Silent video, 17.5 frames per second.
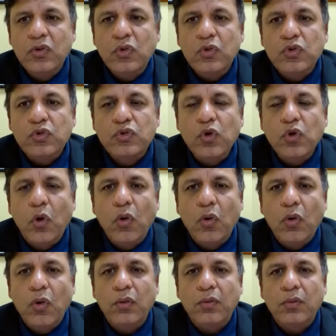
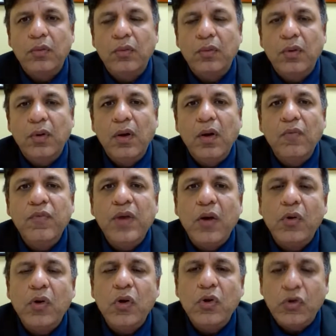So we
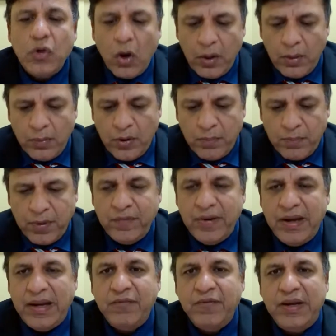are going to talk about
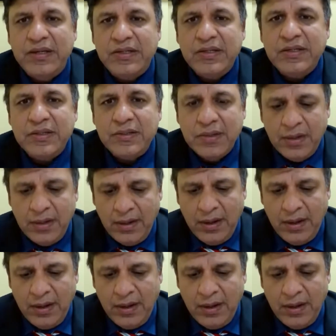prevailing wages.